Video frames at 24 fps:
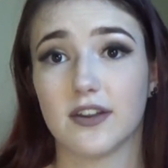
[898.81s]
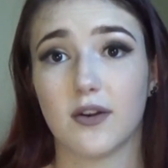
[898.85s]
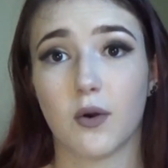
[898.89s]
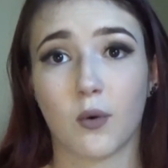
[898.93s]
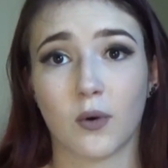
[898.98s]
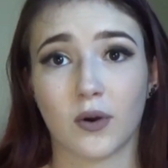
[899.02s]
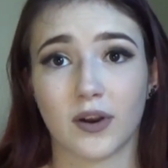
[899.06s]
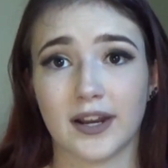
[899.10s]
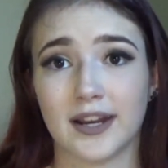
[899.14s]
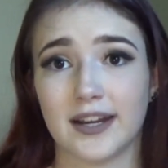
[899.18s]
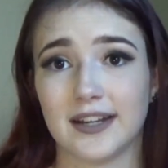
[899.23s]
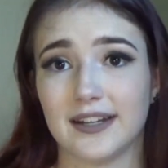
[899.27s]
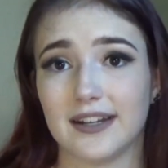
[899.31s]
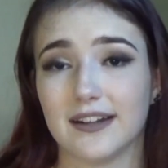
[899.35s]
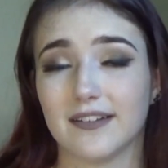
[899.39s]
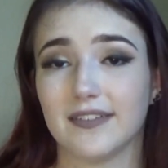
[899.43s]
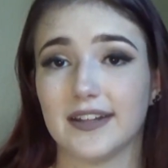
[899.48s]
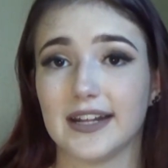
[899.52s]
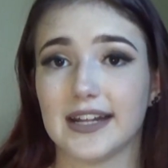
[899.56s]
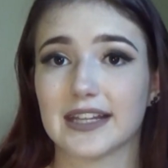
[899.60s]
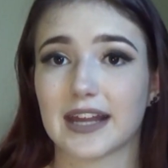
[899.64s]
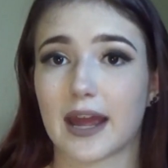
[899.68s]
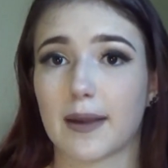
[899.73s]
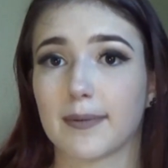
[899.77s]
or any of
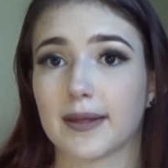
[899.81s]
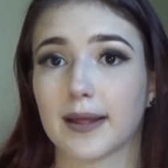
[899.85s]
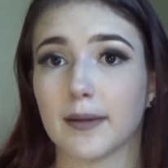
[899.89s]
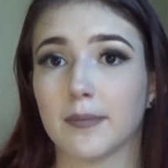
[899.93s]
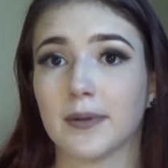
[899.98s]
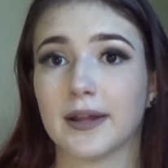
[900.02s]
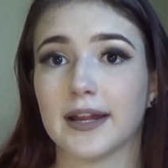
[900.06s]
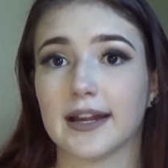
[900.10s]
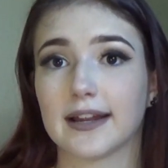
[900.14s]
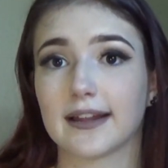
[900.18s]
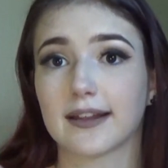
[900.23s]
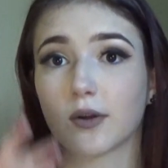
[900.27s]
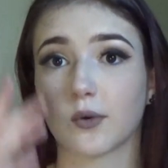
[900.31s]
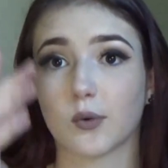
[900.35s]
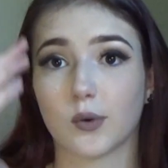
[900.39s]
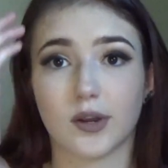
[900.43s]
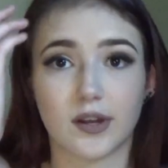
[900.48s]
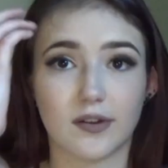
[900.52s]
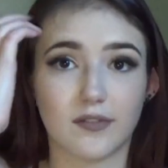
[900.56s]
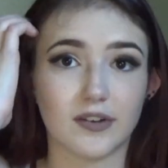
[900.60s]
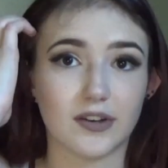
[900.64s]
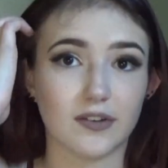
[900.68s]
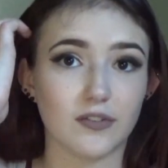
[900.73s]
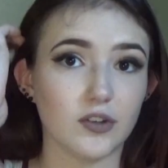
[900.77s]
these types of plants, or
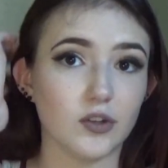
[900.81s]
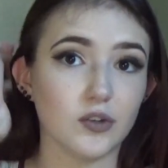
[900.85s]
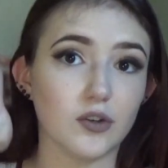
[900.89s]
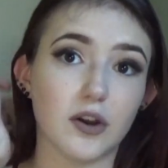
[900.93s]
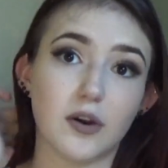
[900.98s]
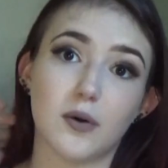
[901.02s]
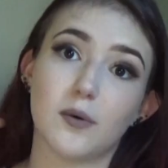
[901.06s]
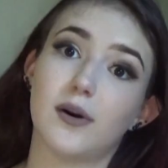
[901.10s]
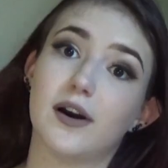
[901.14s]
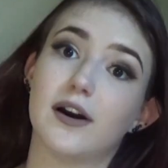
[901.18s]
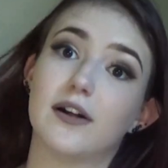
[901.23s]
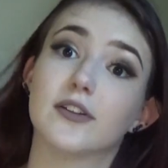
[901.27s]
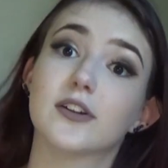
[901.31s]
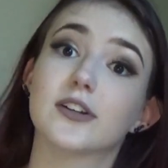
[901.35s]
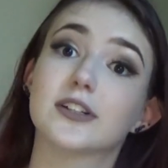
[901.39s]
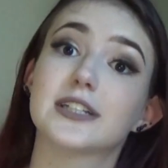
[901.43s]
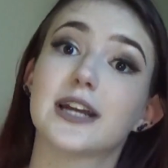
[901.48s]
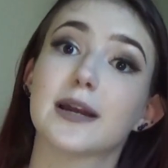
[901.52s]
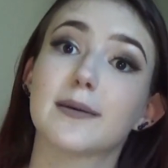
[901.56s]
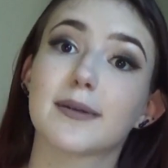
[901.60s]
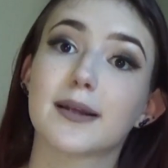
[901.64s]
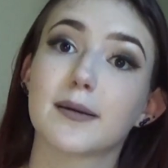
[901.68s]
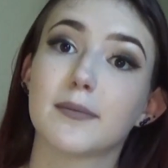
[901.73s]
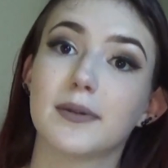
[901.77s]
even if you know other
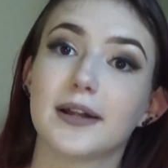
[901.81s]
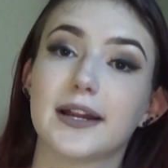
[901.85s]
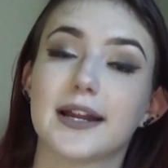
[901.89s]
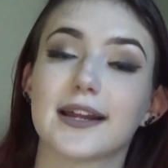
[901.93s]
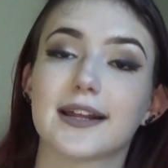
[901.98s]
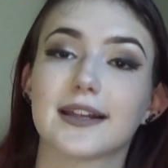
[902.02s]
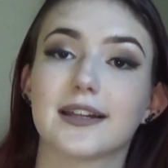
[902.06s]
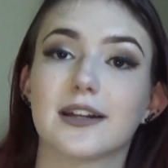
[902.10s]
types of plants